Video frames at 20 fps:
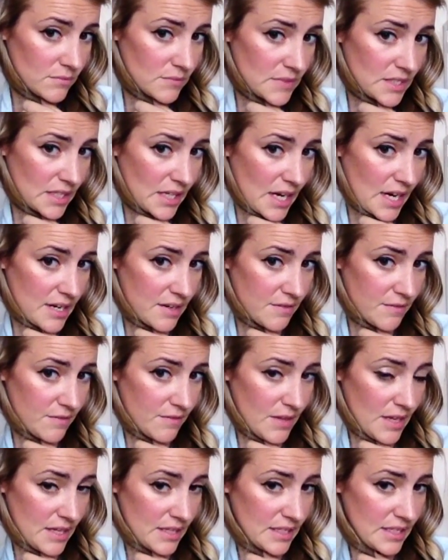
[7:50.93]
to kind of,
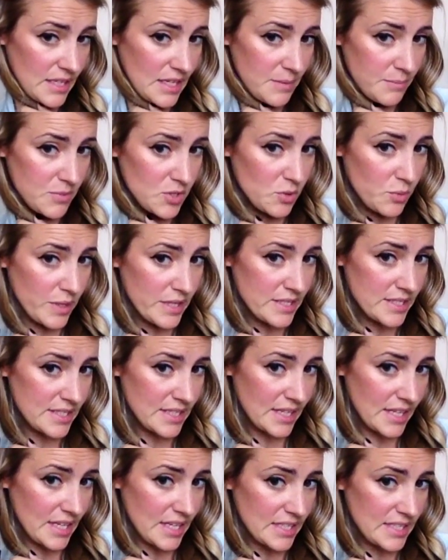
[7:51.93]
and keep
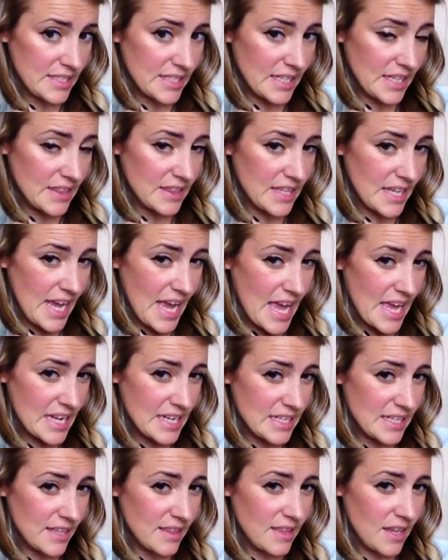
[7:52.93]
twisting it to get the
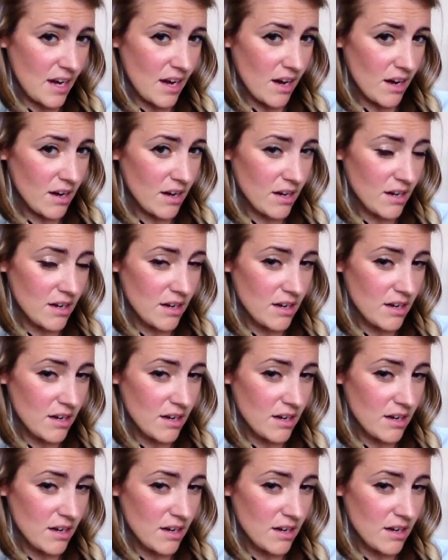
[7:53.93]
end in there.